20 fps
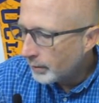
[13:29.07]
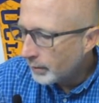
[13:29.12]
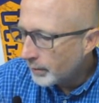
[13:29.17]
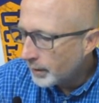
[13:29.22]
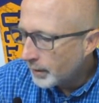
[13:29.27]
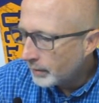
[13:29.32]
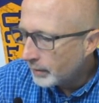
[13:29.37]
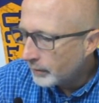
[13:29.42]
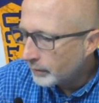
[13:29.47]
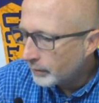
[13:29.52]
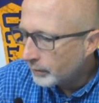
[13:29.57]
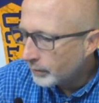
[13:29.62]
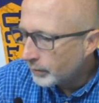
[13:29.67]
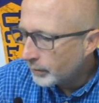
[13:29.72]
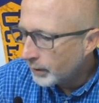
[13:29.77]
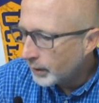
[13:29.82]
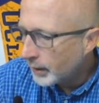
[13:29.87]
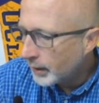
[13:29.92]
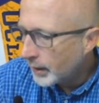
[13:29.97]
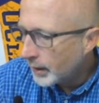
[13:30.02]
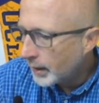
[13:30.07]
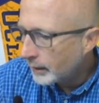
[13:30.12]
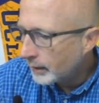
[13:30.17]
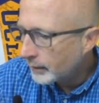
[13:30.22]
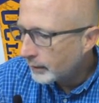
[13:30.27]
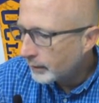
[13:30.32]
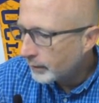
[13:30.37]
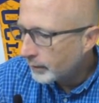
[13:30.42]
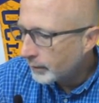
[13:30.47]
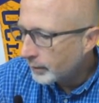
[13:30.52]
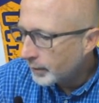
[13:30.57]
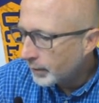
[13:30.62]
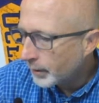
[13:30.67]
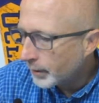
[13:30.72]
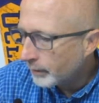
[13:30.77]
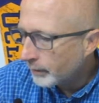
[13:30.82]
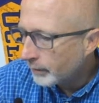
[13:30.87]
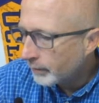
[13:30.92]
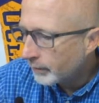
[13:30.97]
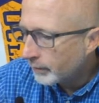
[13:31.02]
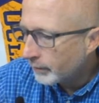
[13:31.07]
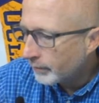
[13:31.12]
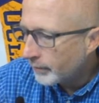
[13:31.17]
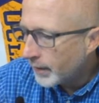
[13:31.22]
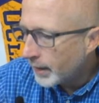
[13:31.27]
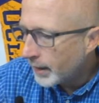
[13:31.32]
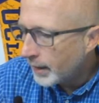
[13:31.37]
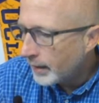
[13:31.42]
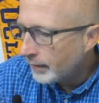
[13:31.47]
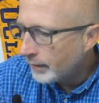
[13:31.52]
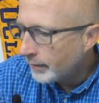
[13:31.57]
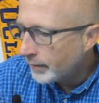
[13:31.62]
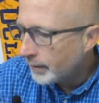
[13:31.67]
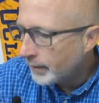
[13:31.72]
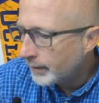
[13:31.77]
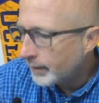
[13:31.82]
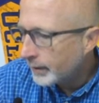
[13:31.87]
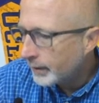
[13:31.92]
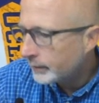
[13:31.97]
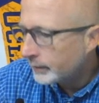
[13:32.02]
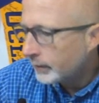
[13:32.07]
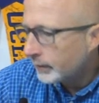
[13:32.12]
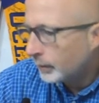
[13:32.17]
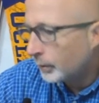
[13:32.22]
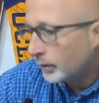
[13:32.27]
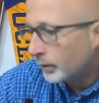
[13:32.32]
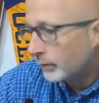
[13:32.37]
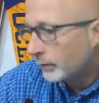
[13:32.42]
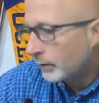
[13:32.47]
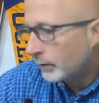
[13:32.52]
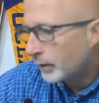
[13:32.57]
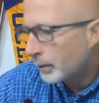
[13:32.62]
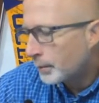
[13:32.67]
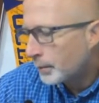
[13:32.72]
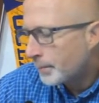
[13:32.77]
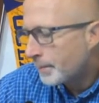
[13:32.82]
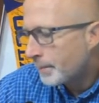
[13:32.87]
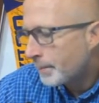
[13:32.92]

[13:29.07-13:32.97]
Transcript: minus 3x plus 5, and that's equal to 0.